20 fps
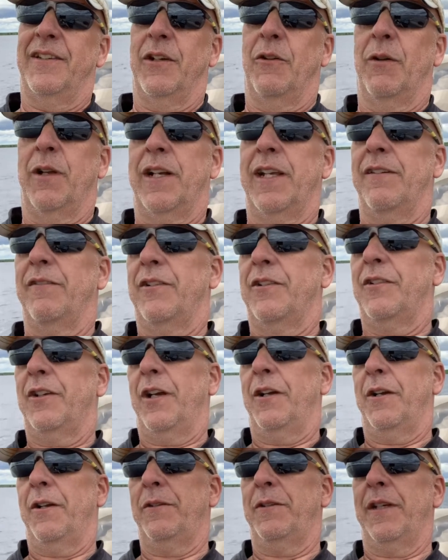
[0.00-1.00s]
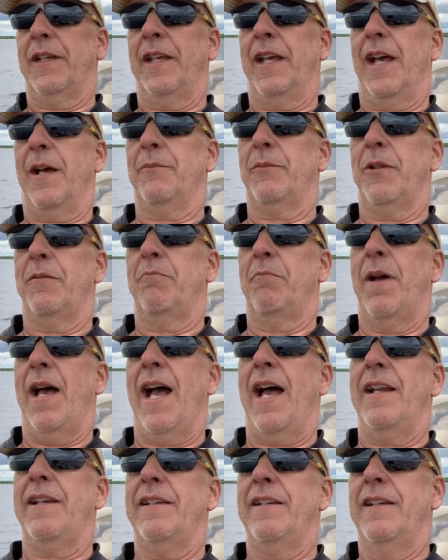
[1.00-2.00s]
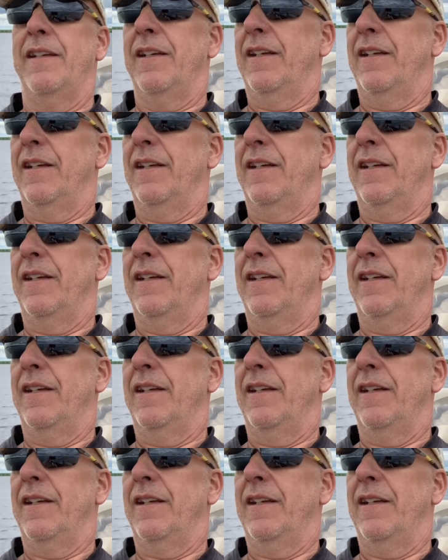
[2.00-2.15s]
So I wanna give a shout out to Captain Matt.